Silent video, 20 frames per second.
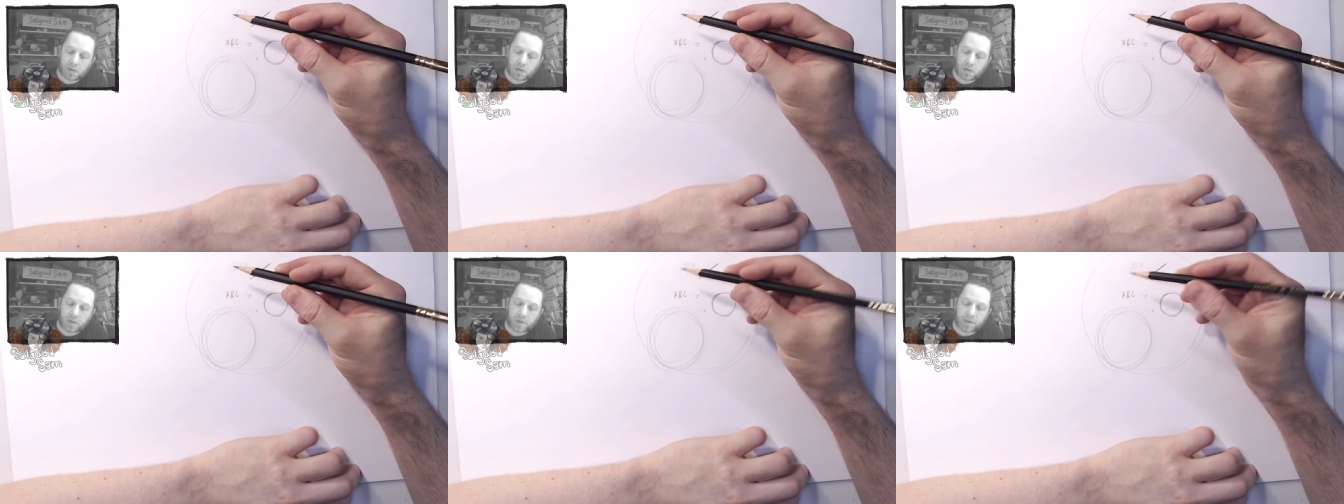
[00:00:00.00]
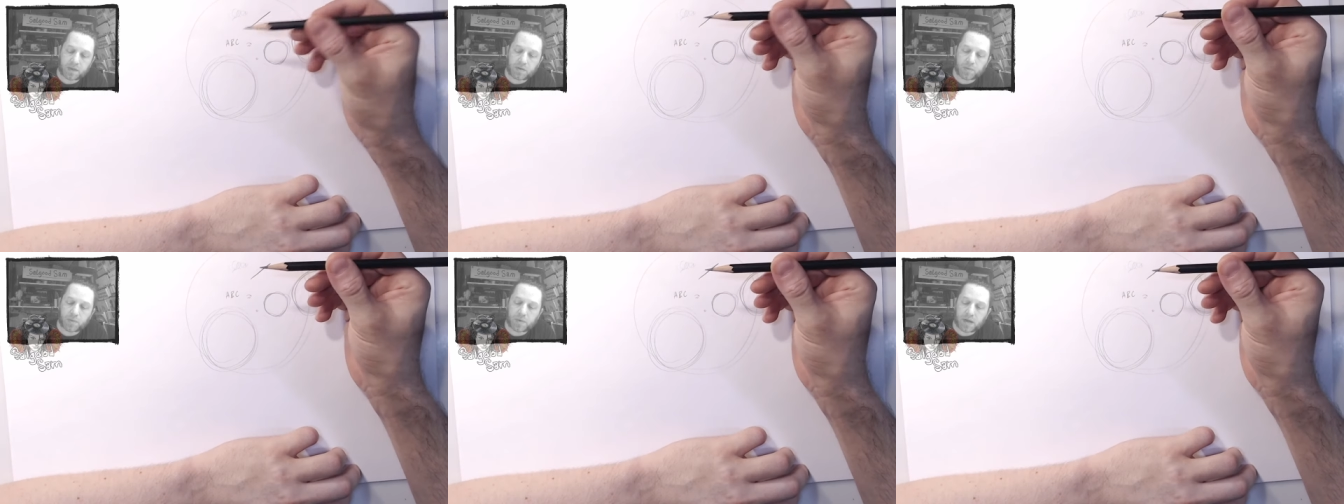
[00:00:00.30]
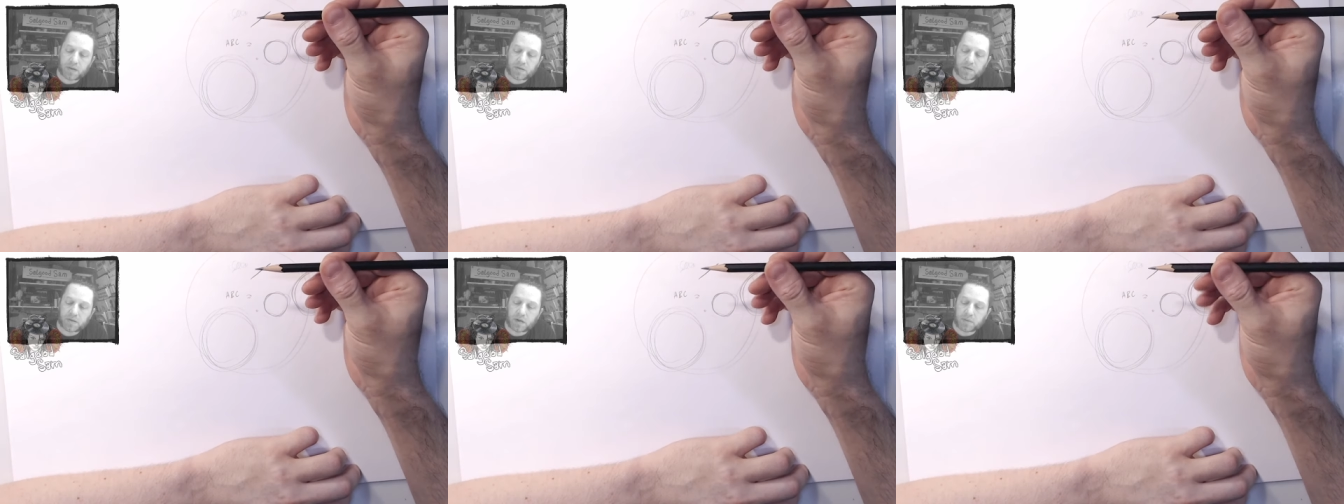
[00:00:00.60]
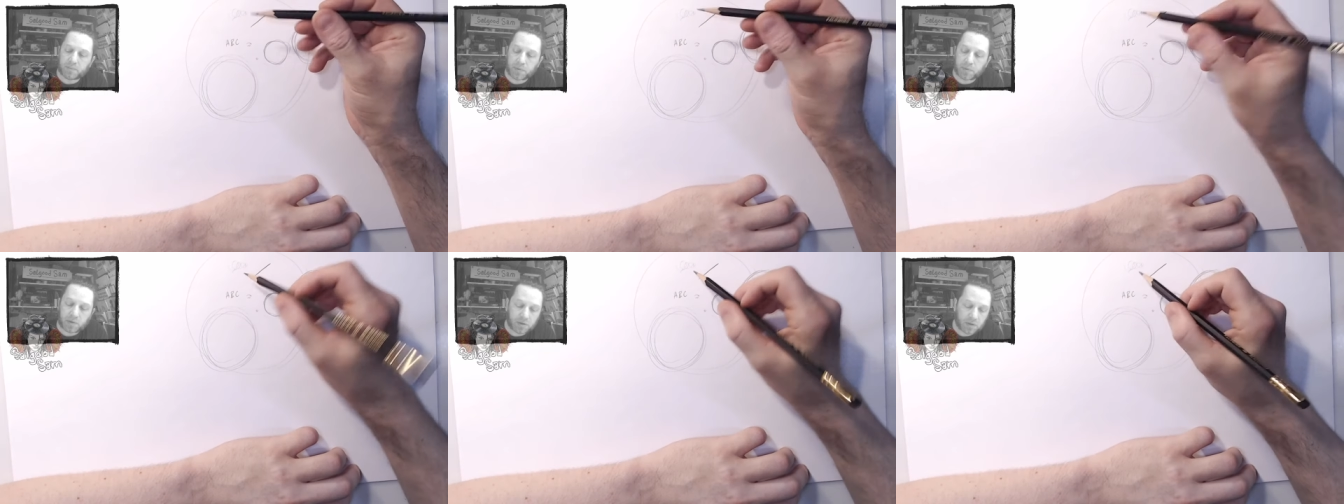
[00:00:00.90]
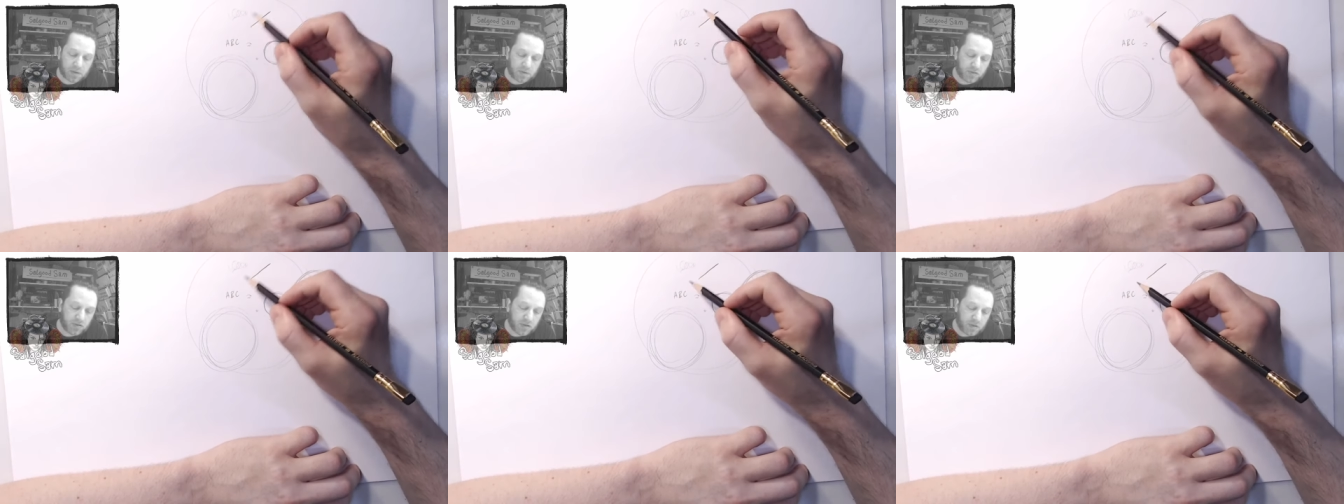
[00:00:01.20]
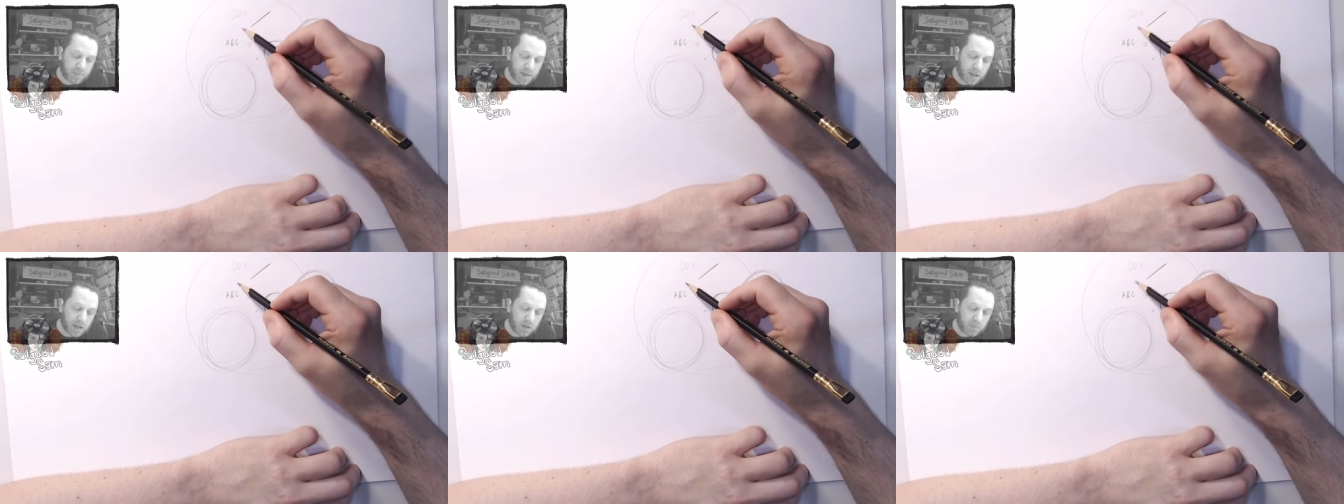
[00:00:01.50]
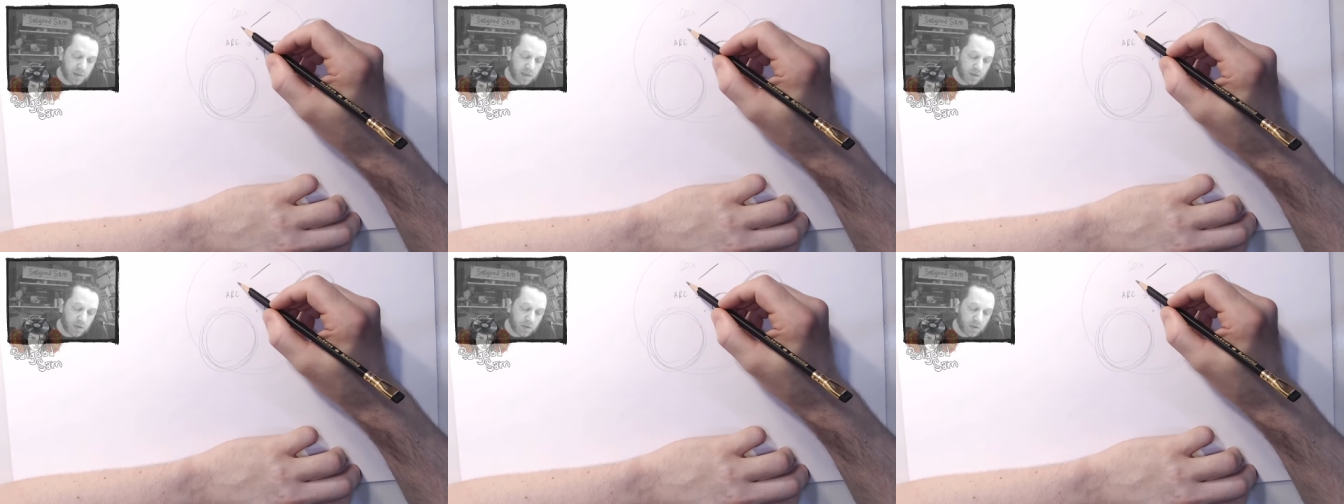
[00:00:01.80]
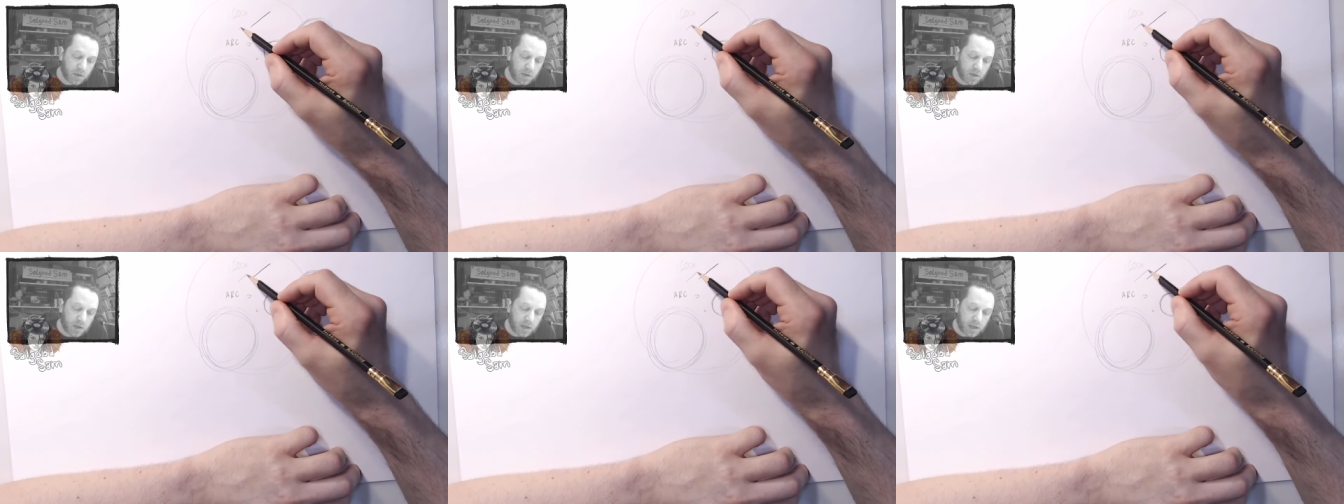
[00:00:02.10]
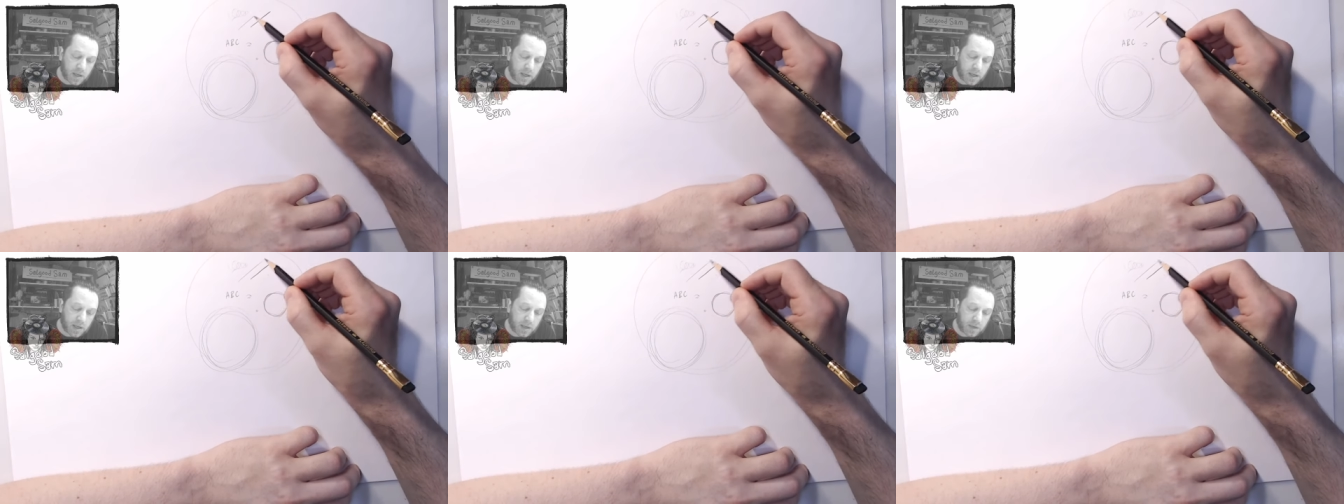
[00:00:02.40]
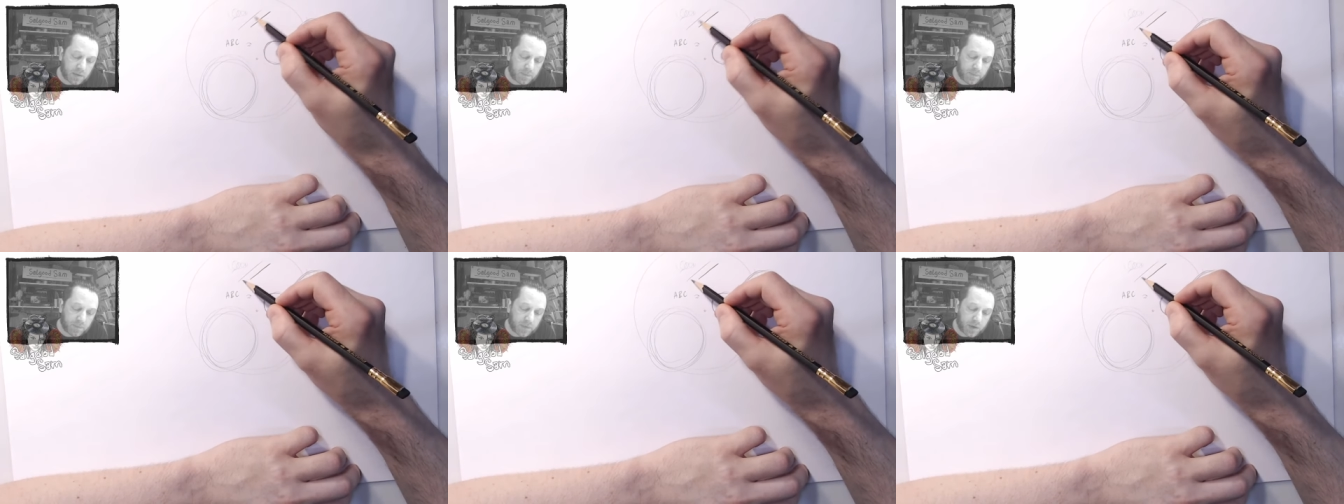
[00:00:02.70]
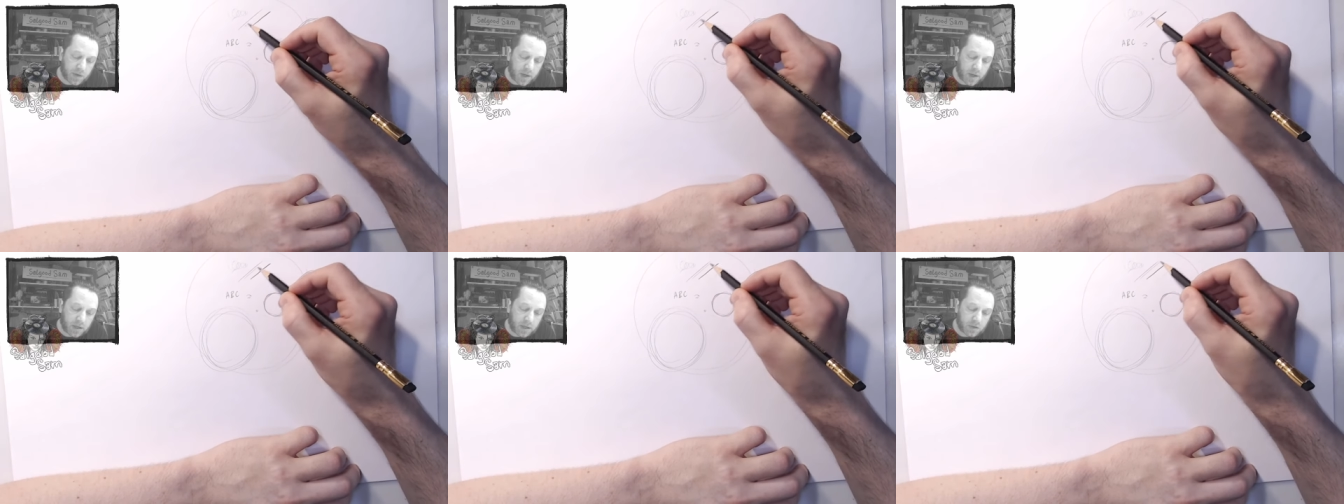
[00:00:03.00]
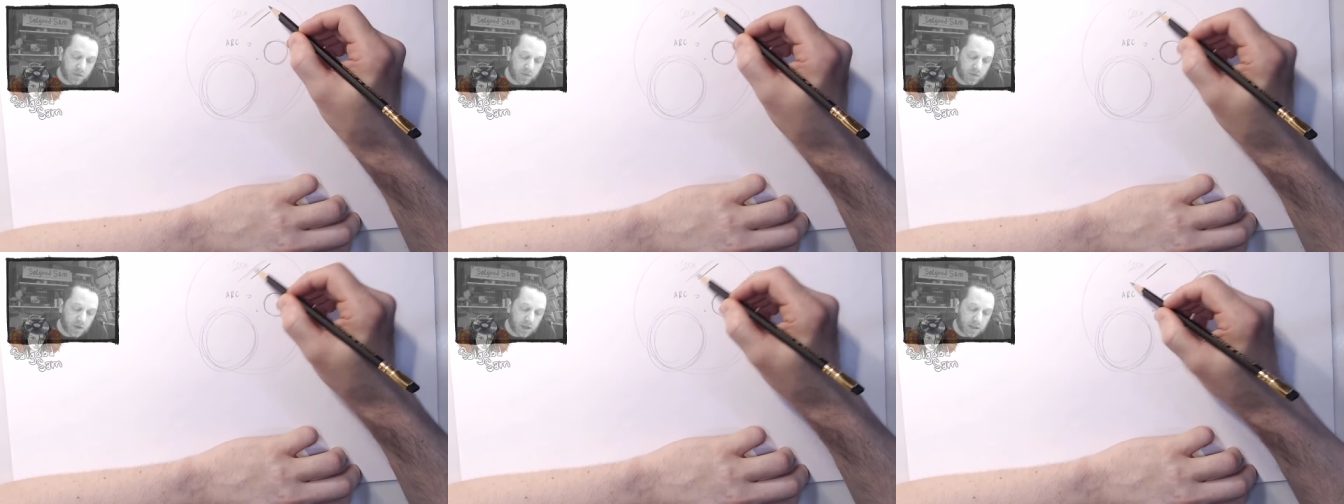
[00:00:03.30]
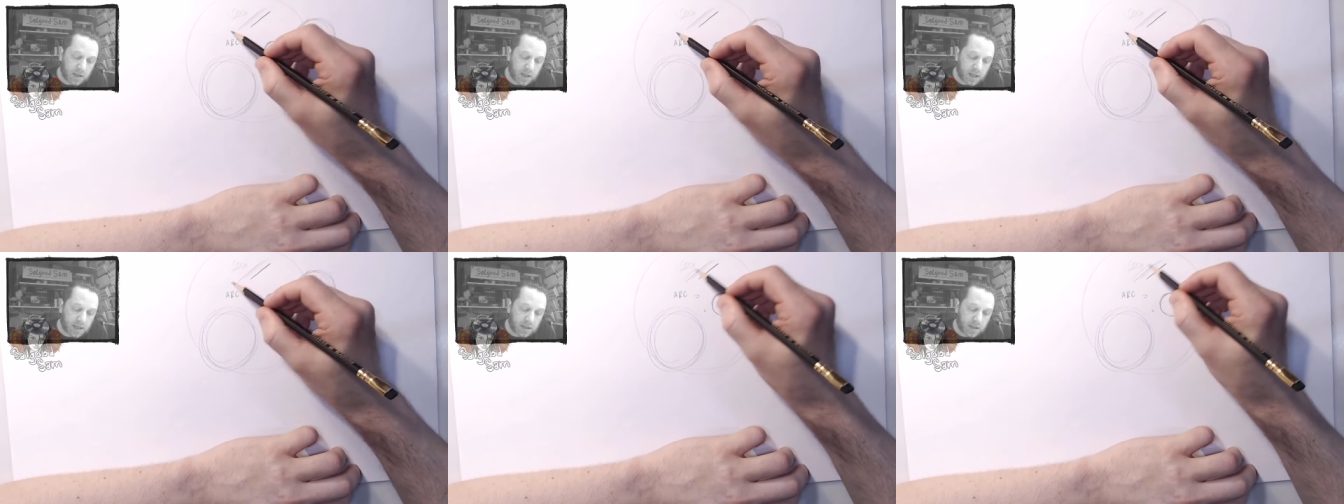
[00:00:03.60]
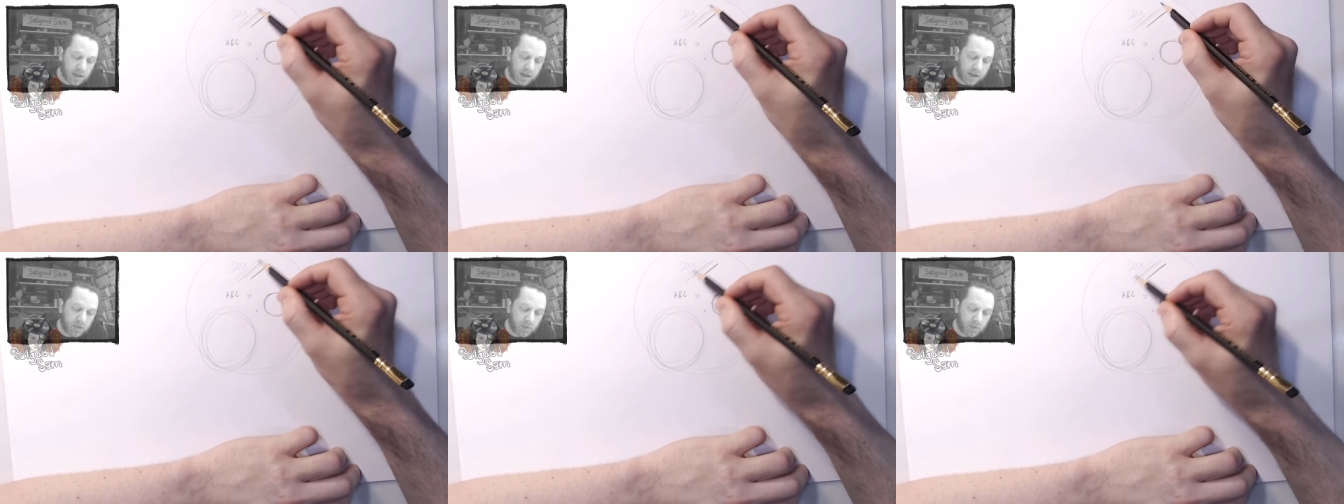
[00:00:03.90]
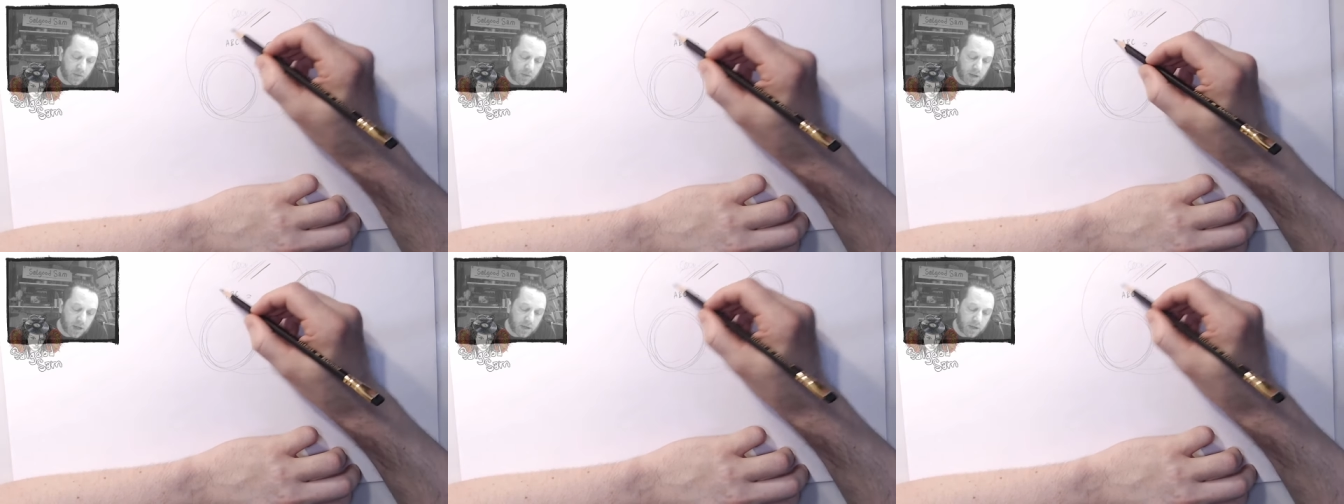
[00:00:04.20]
I think this one has a number. It's just a Palomino, and you know I can do very light lines with it.